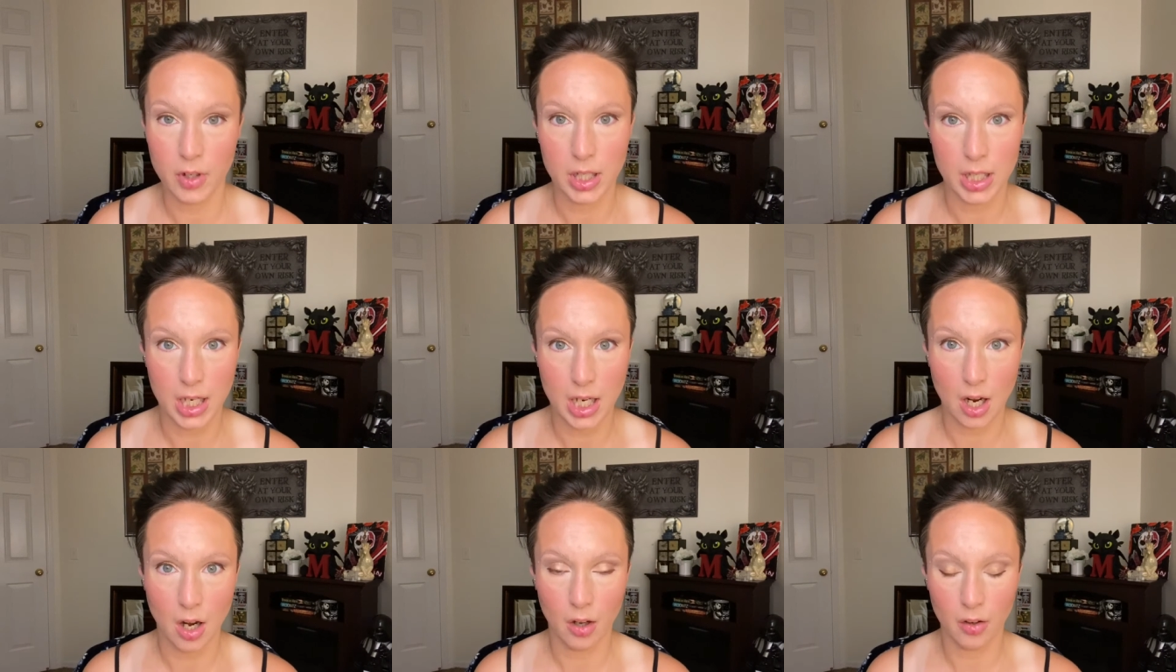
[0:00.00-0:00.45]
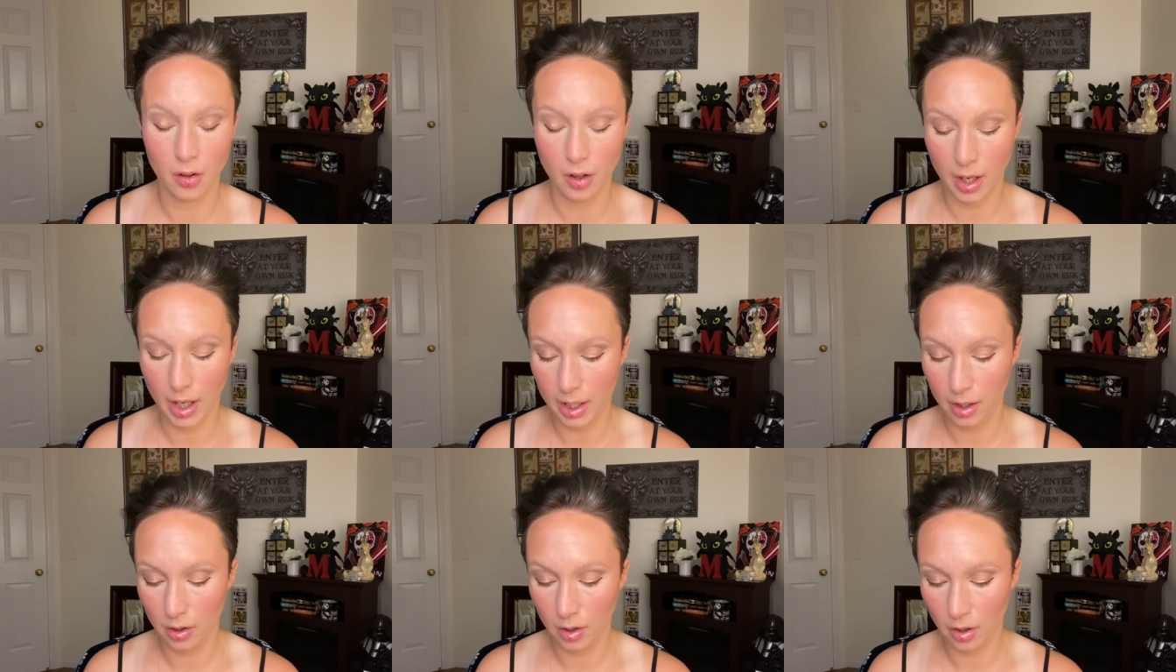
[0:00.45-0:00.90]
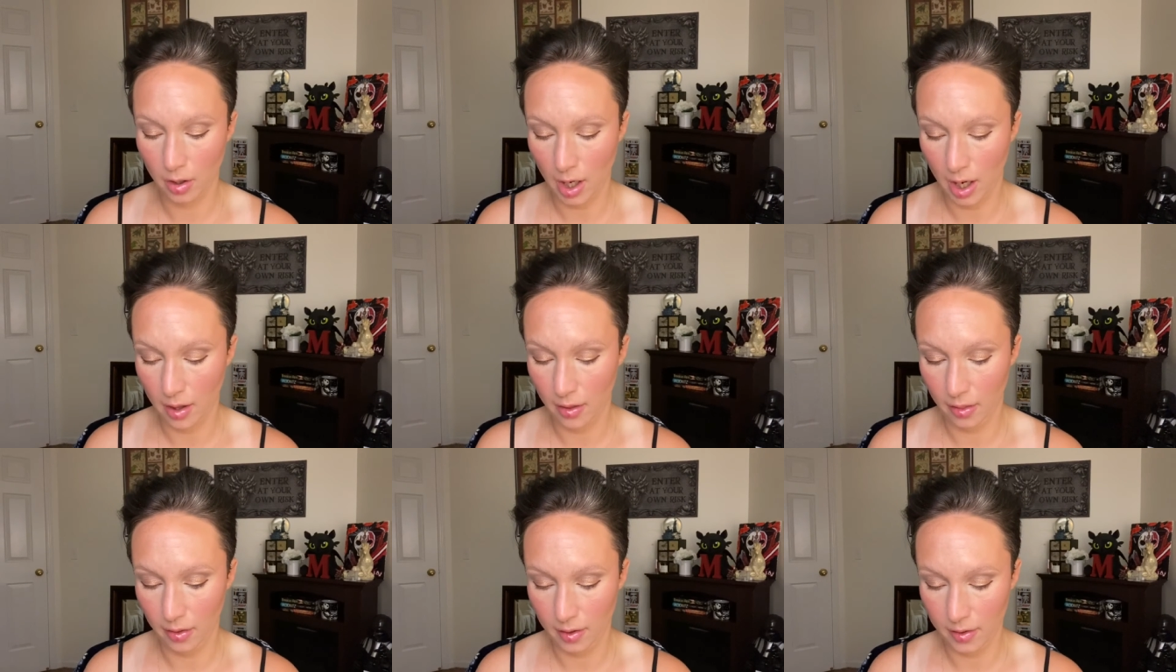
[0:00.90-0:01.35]
Neon Liner,
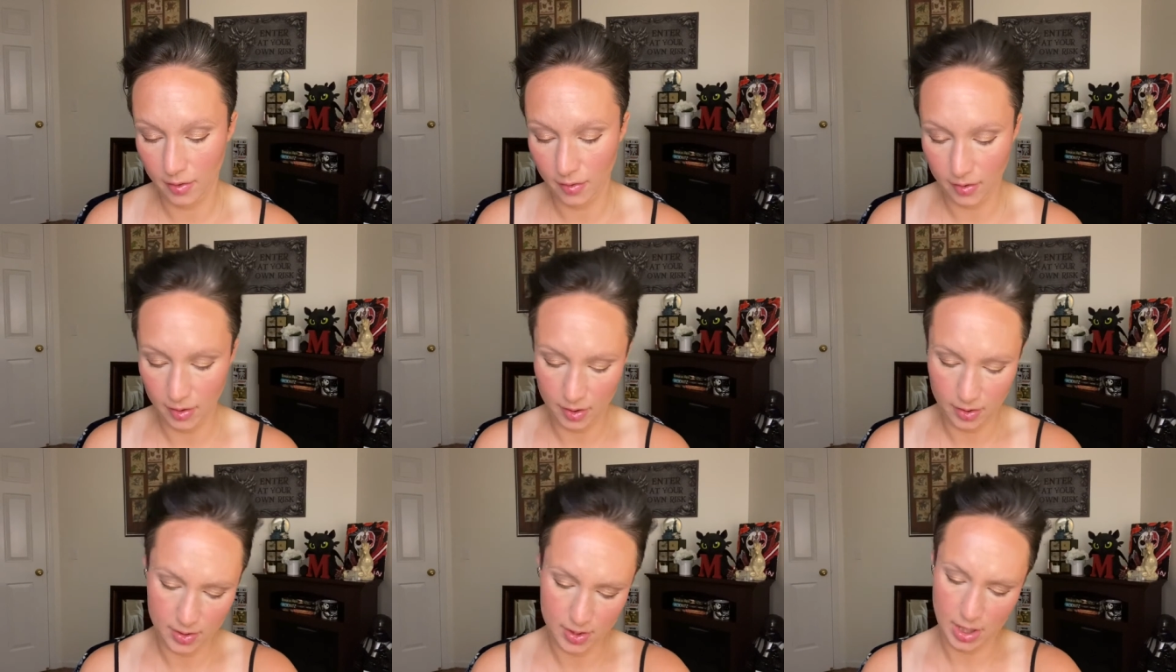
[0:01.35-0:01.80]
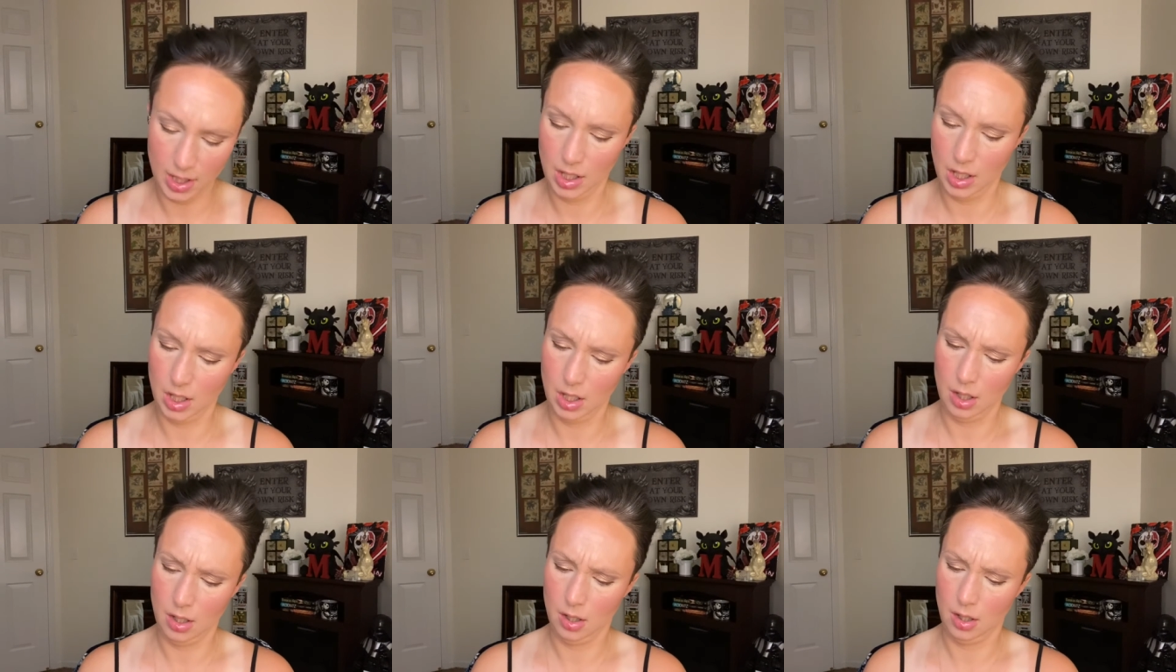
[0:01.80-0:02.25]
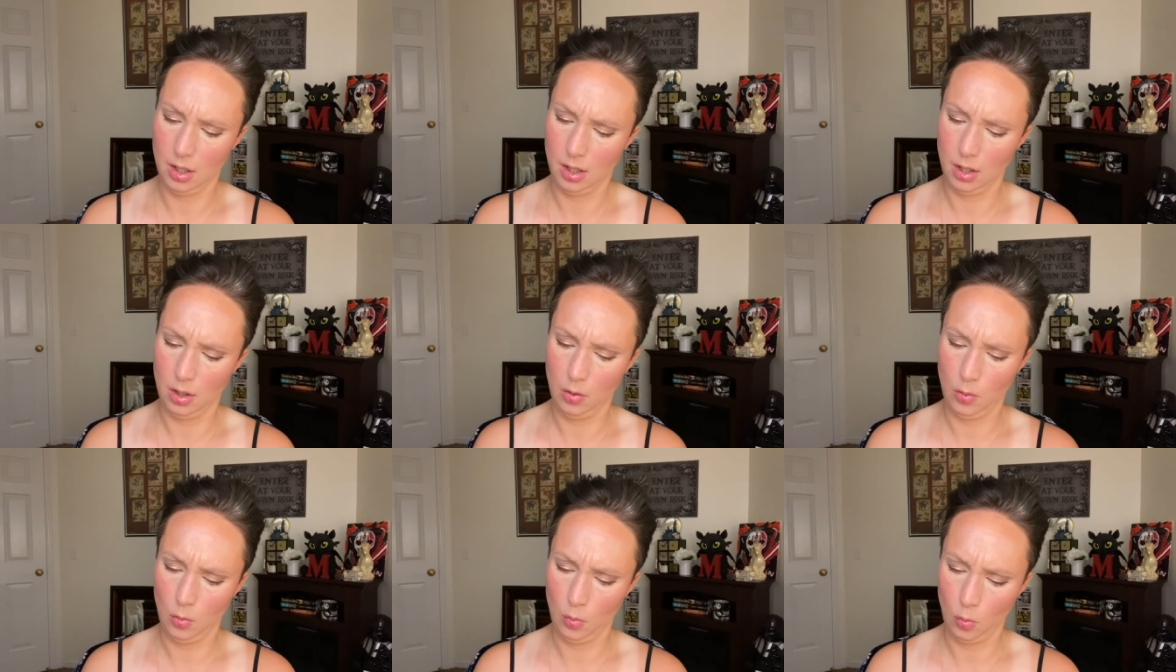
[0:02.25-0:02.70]
and this is
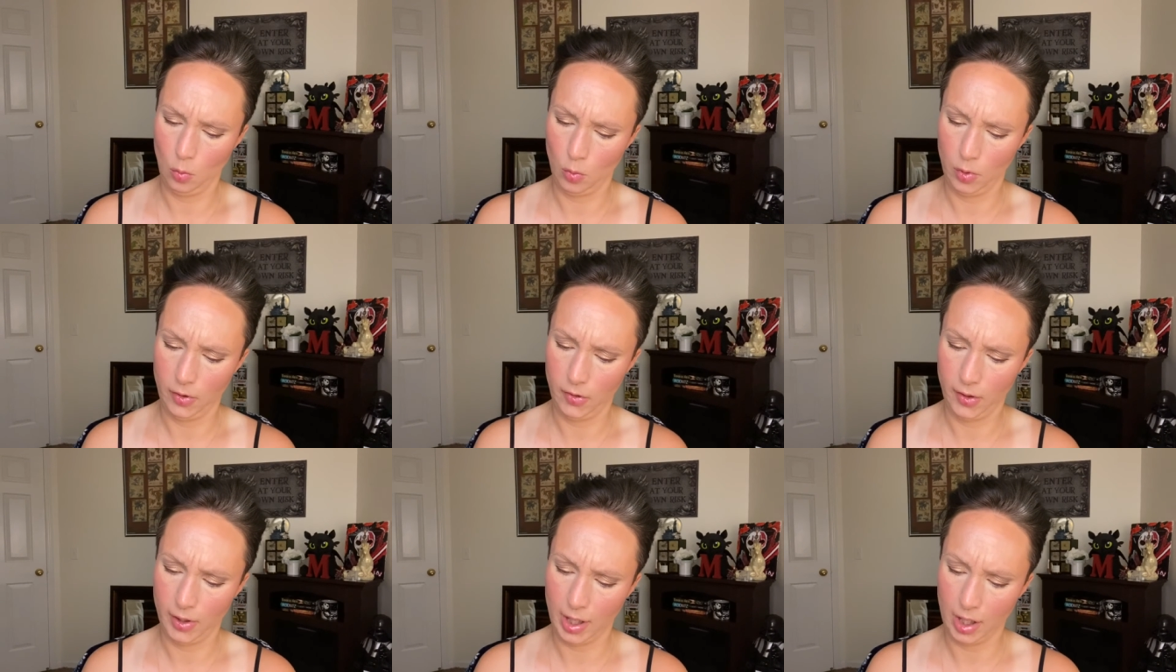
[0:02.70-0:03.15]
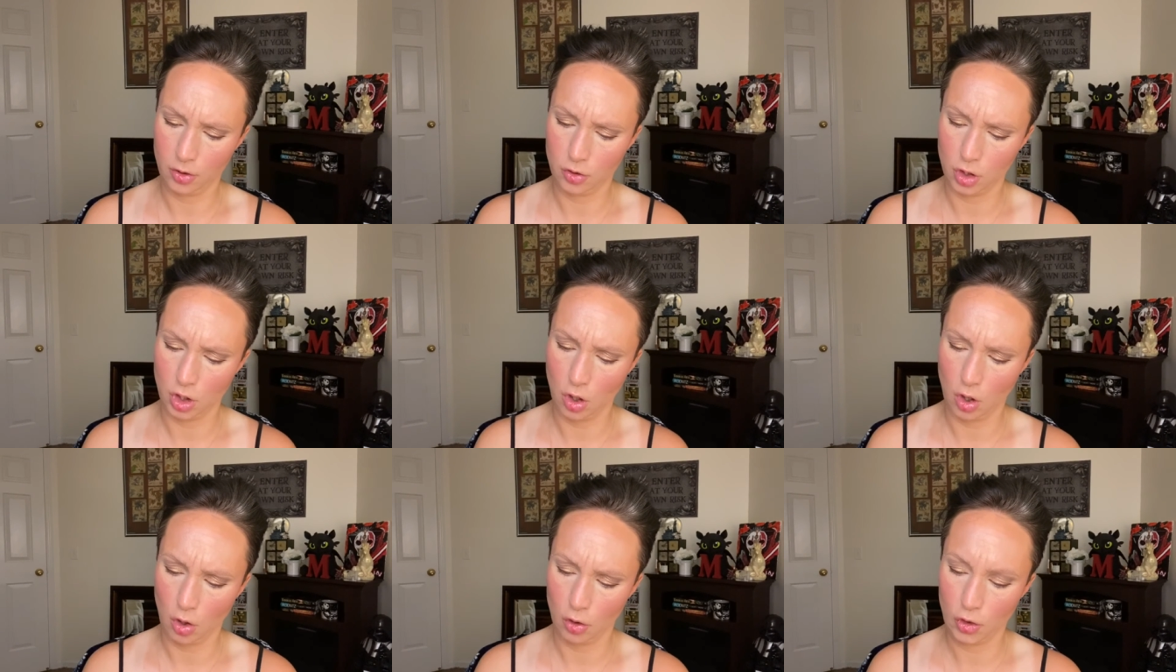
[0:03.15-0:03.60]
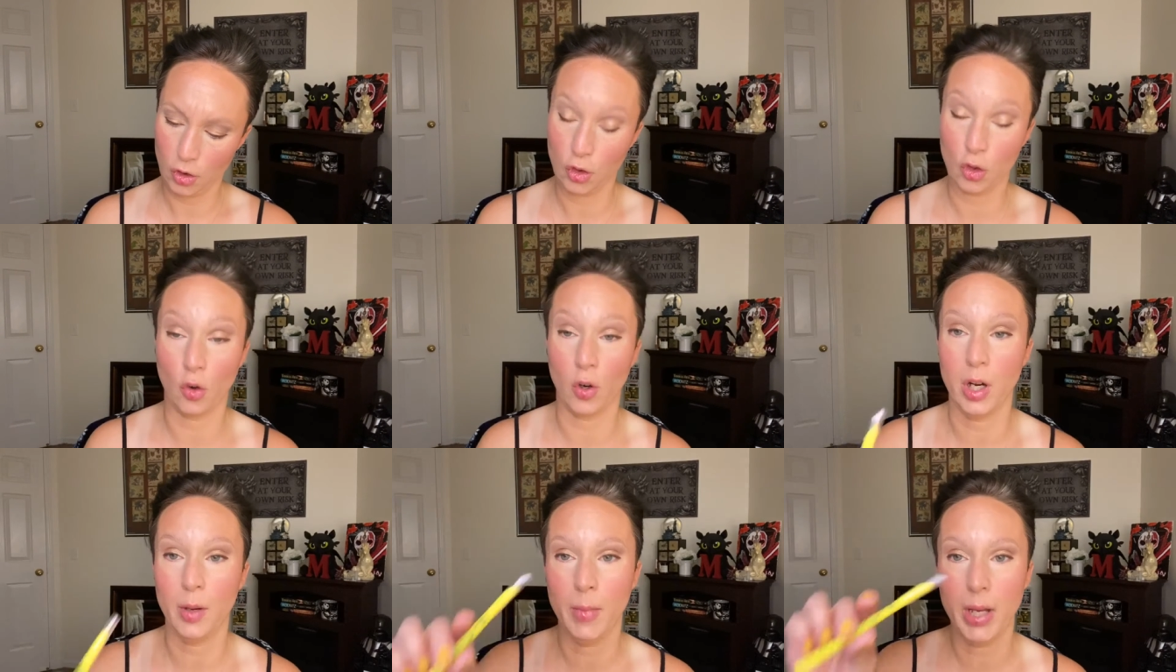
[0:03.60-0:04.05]
in, what's it actually called?
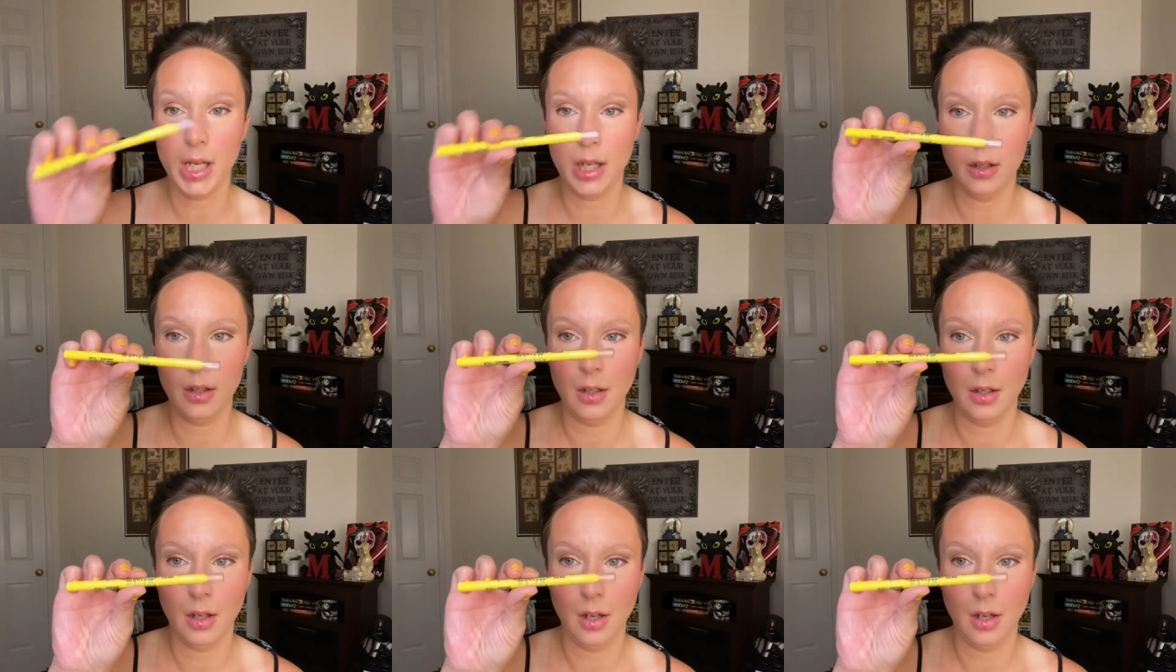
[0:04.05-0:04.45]
Screamin'.